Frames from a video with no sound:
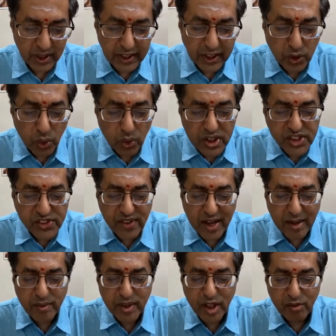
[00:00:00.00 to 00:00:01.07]
He told his
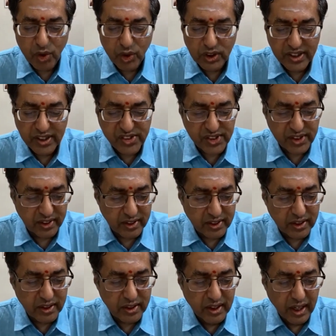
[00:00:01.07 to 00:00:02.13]
family about the
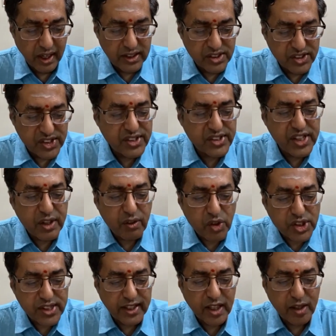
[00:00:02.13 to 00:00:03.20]
incident, and since he
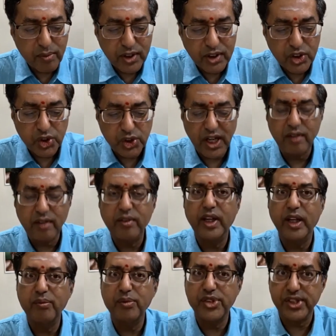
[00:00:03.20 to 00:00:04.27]
was unable to travel
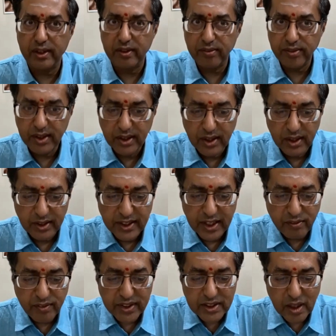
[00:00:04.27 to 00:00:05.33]
himself, they
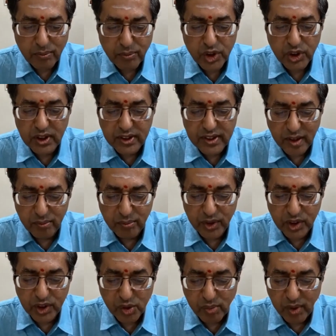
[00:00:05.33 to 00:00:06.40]
went up to the
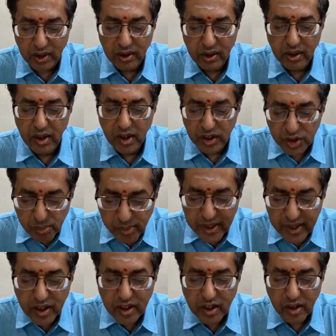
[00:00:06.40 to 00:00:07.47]
temple to
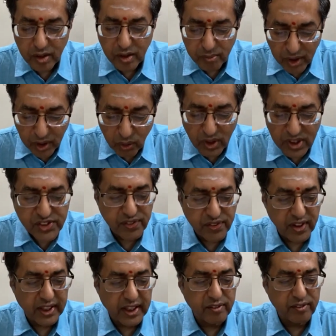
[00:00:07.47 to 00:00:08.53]
beg Bhagavan's
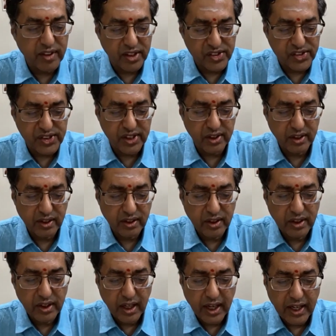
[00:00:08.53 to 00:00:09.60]
forgiveness
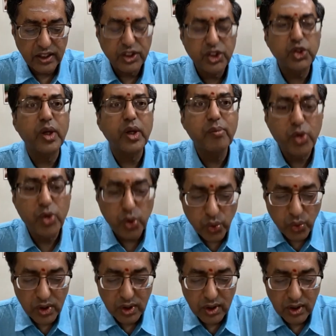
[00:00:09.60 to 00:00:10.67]
and to
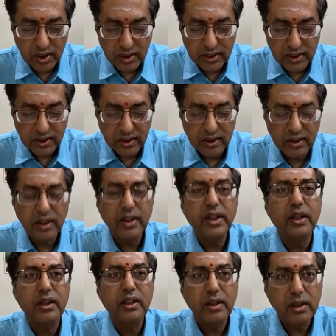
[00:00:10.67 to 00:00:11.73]
remove the
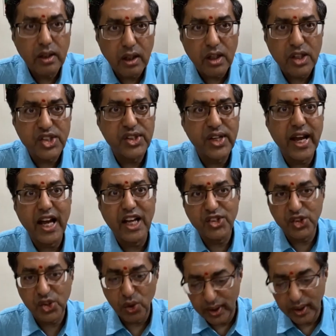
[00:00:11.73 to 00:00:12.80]
curse
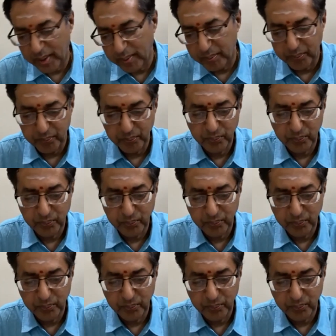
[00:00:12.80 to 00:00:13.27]
cast on him,